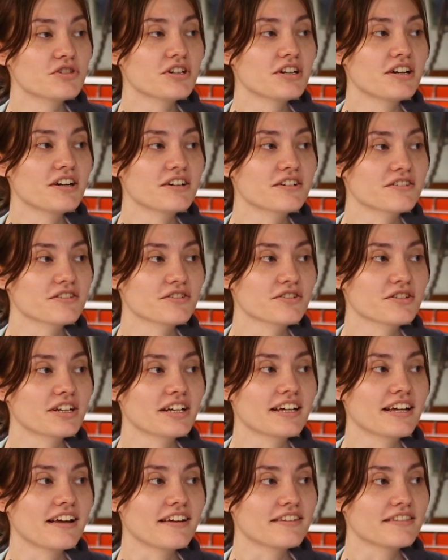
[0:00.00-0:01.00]
aren't
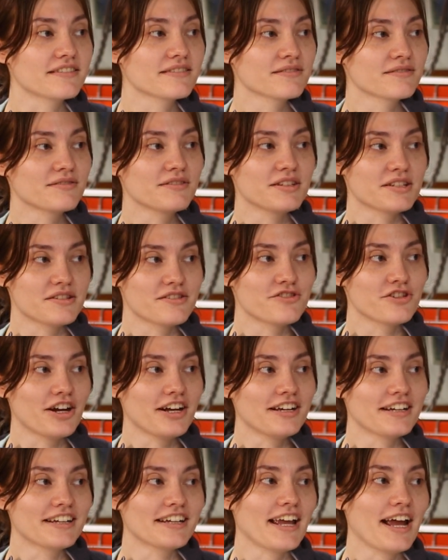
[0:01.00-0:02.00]
looking at this
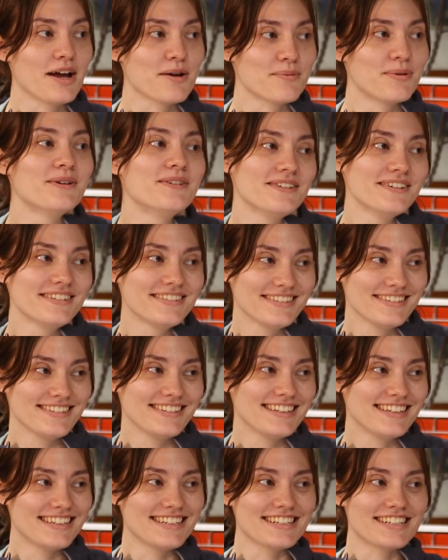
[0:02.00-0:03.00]
giant gap
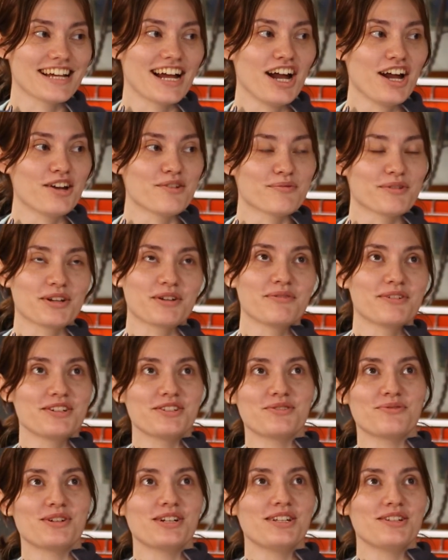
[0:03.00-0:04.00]
in time, like where'd
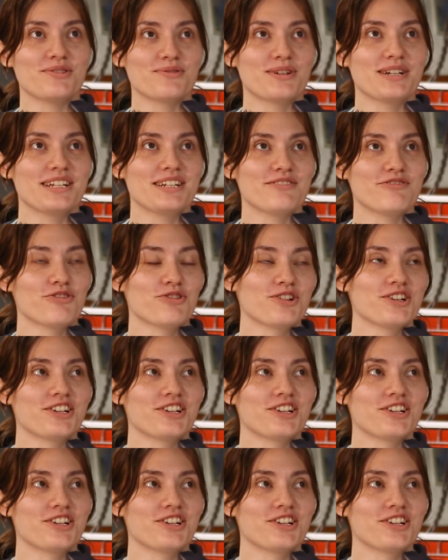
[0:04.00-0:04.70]
2024